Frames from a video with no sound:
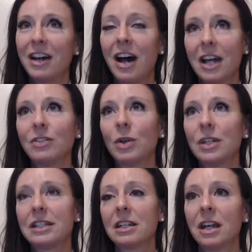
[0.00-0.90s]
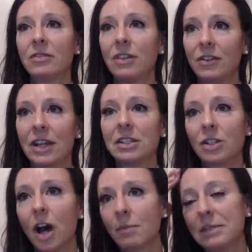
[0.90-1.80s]
I've noticed that if I
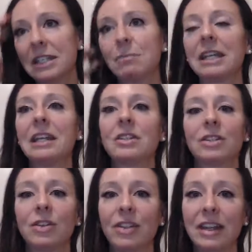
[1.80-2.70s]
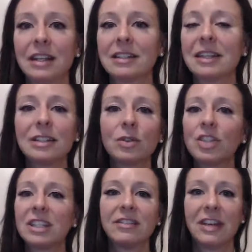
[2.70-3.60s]
stop nitpicking certain things
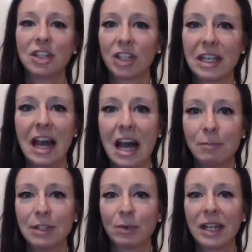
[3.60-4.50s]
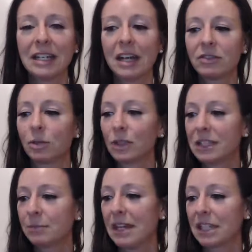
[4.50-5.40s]
will just eventually happen, right? I have to
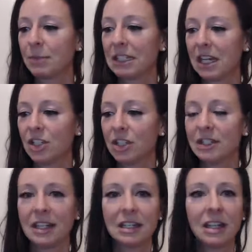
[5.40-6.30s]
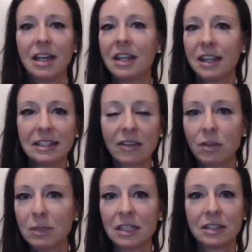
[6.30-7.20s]
release my expectations that things have
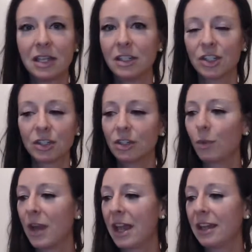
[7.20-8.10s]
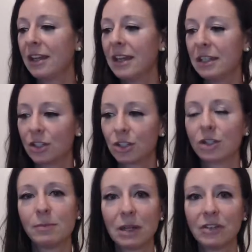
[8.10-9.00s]
to be done a certain way in a
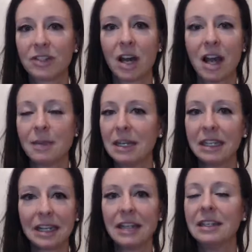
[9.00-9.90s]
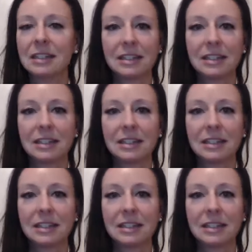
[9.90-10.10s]
certain amount of time. And again, it's